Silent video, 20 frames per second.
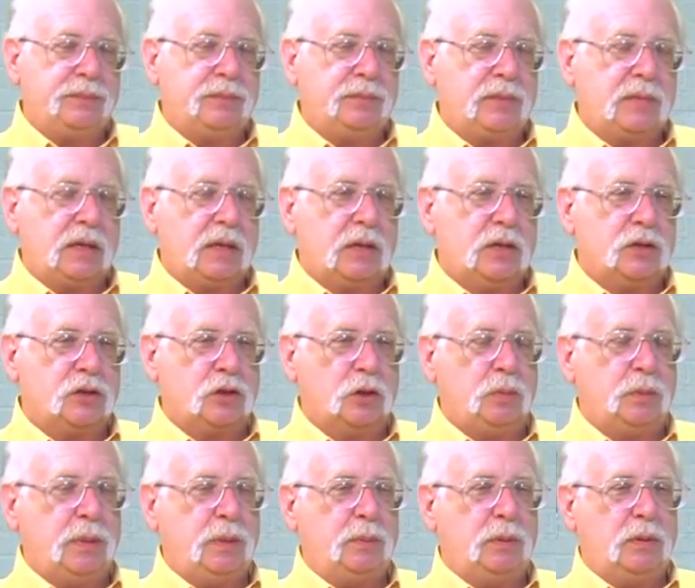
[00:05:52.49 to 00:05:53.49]
Mm. So
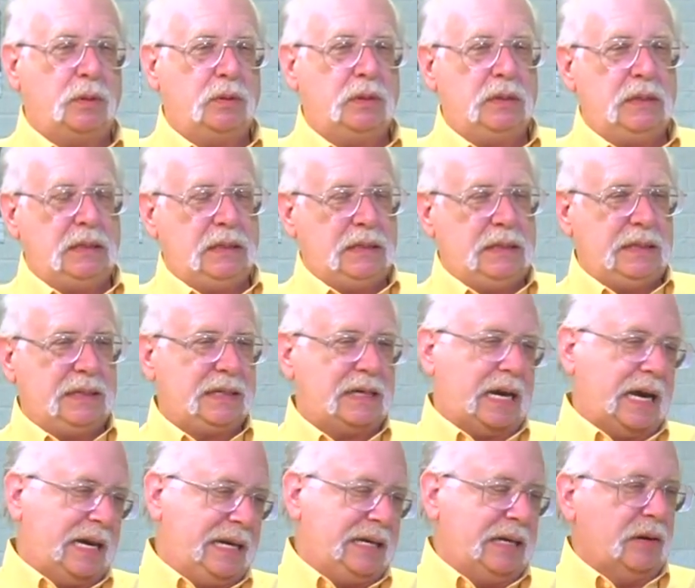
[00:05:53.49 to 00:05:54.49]
people
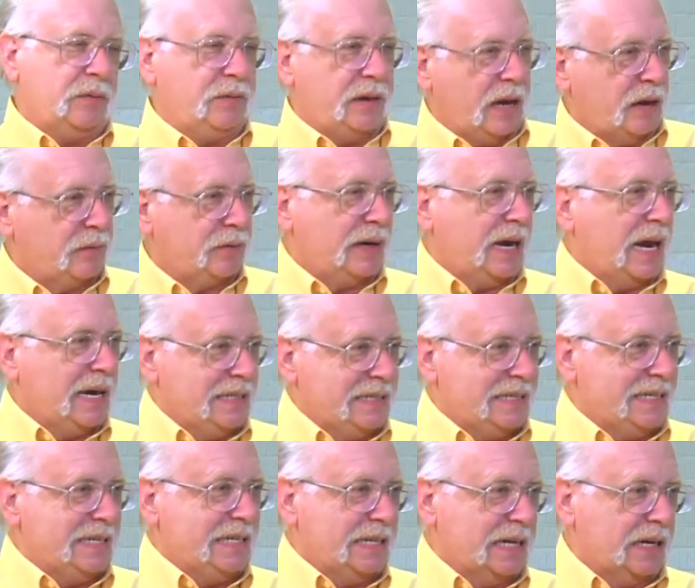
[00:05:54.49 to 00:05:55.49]
kind of have an
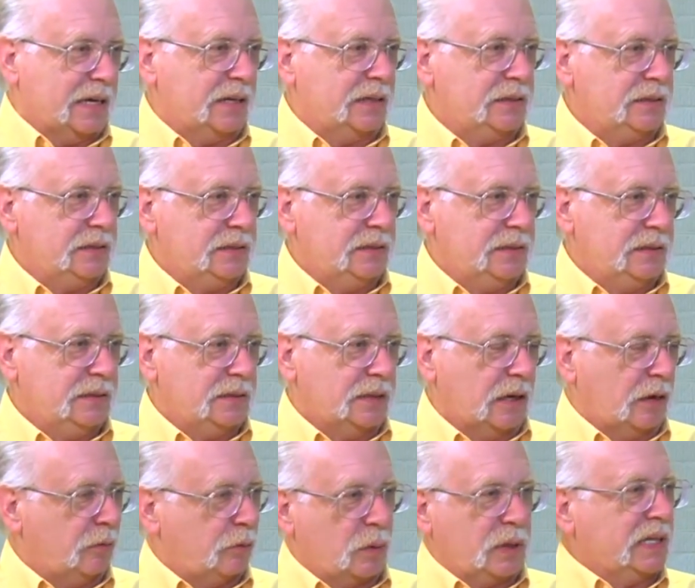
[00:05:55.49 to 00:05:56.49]
idea
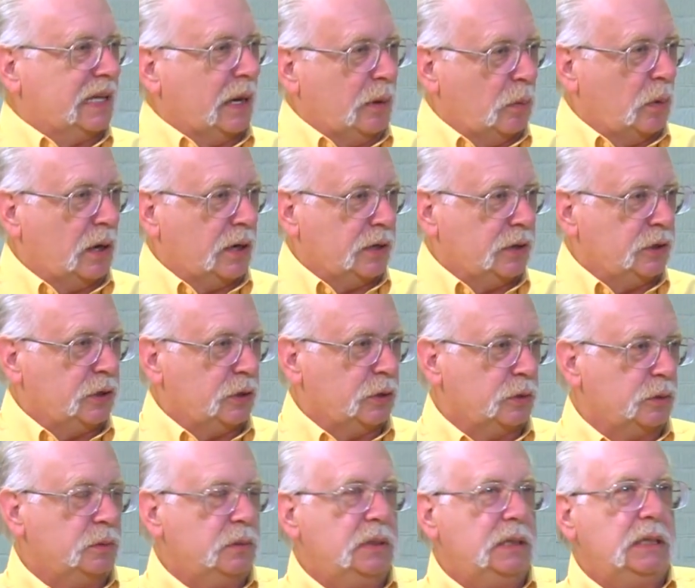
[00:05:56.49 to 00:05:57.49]
of what they want to
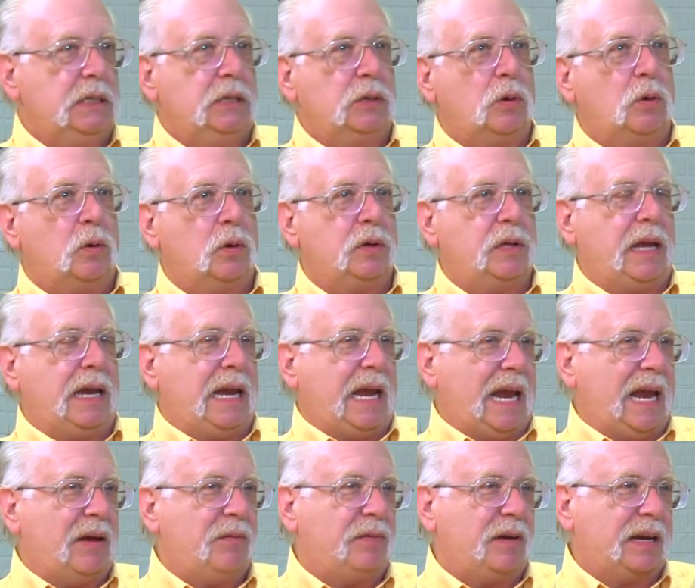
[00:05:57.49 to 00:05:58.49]
do, or they
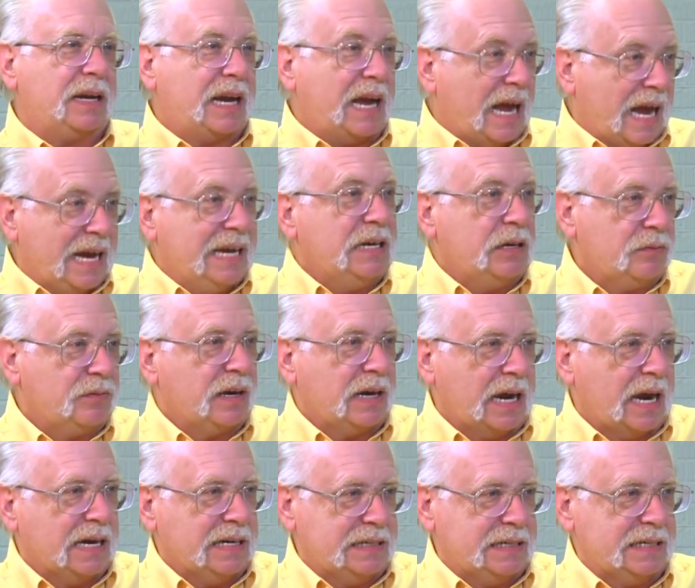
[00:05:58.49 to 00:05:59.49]
have a kind of an
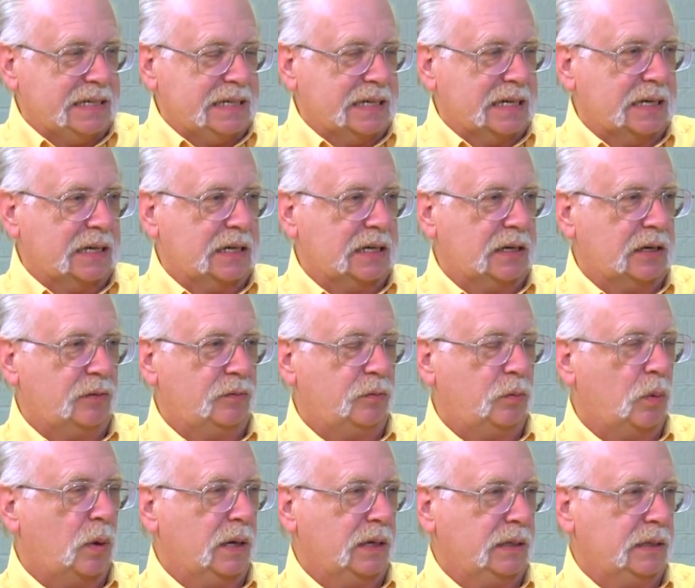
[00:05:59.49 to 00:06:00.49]
idea of
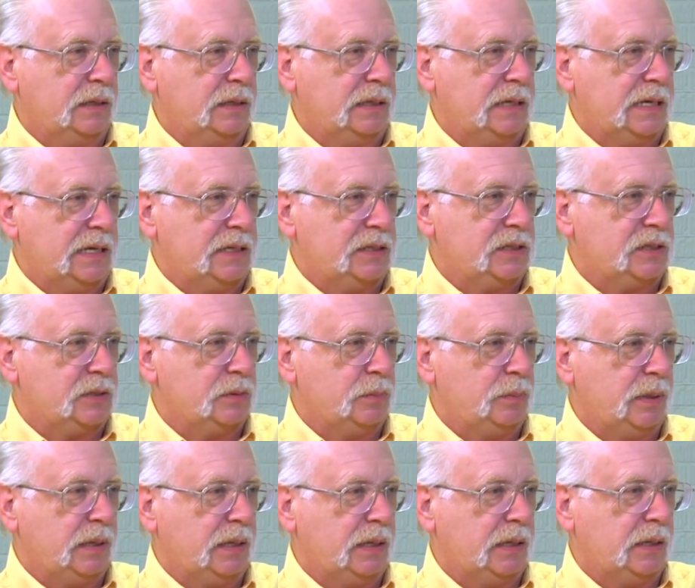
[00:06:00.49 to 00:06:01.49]
what needs to
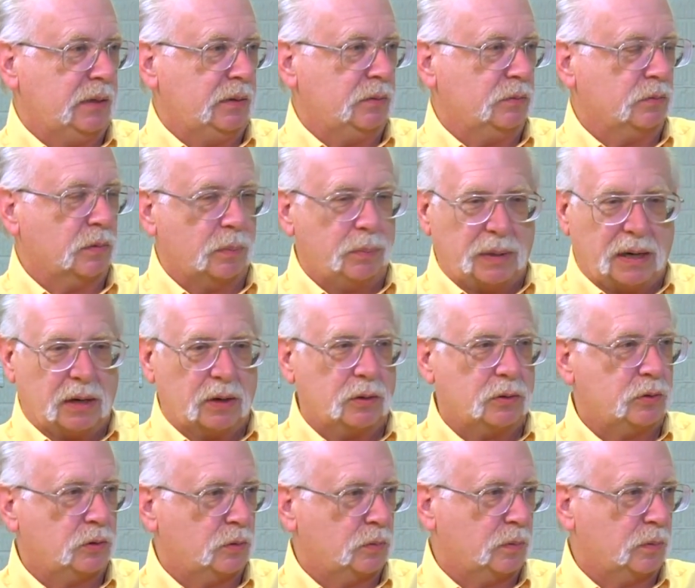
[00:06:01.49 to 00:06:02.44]
be repaired or